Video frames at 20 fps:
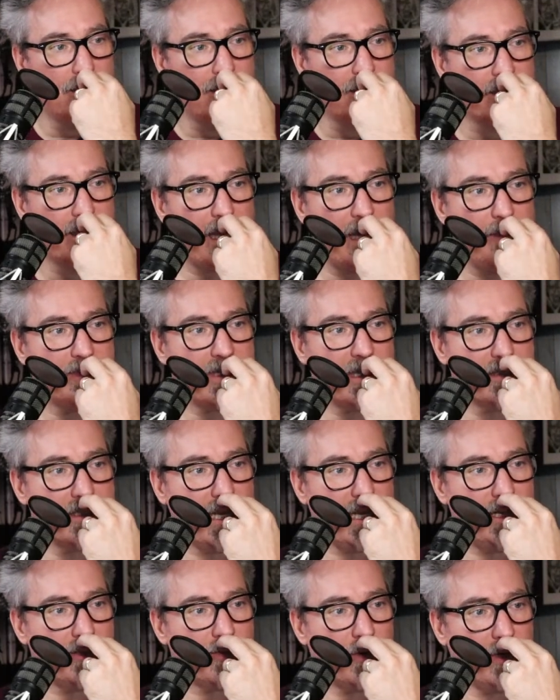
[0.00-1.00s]
Gabe says
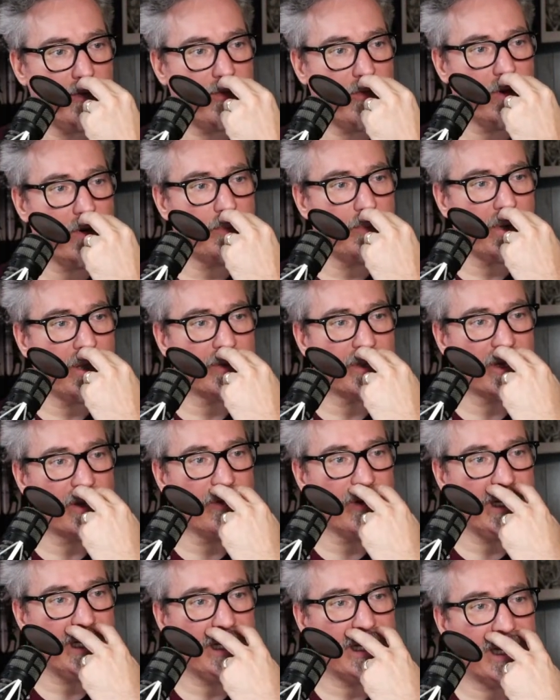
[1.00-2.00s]
A24 put out the
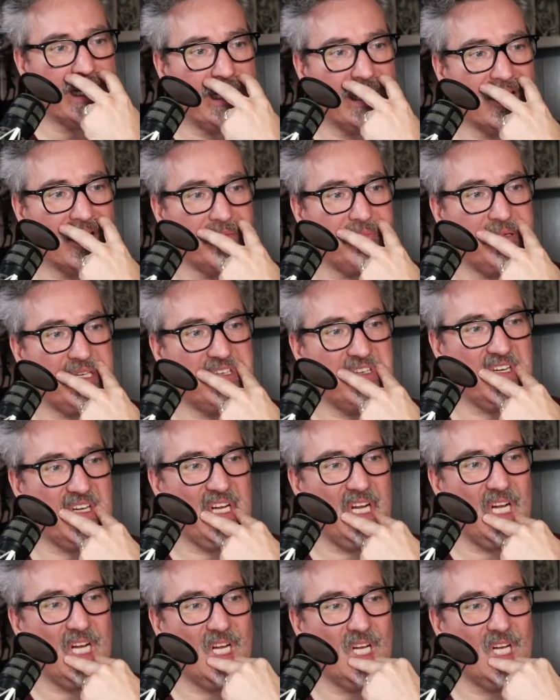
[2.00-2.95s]
Green Knight RPG.